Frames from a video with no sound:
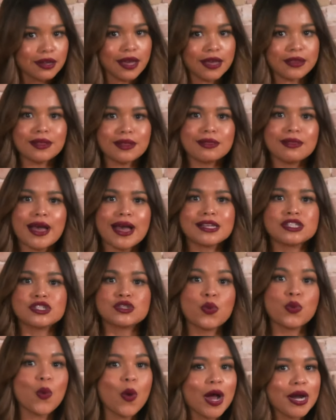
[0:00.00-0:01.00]
In the last
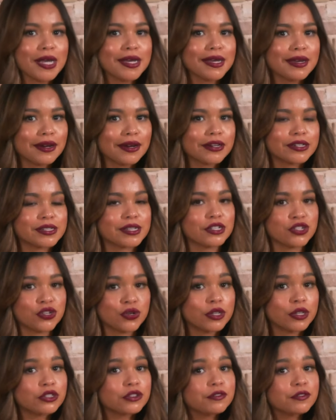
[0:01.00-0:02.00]
20 years and
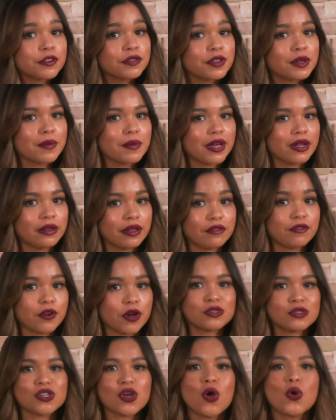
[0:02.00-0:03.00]
250 mail-in
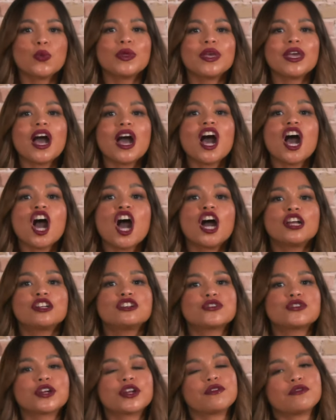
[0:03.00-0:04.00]
votes, only
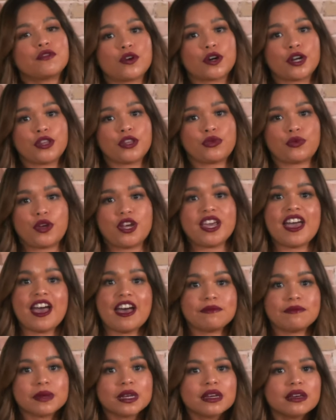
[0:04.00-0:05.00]
143
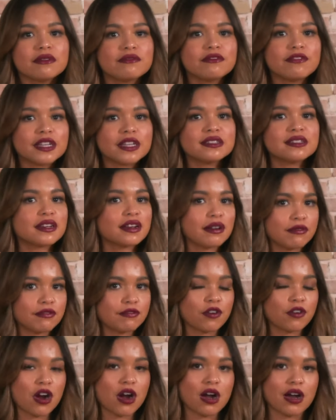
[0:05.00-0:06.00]
have been convicted of
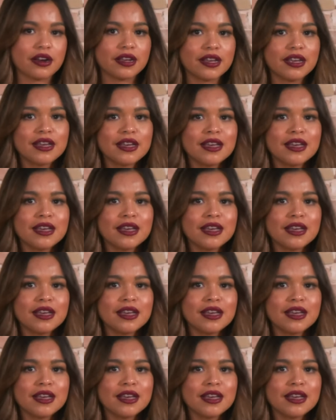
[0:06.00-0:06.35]
fraud.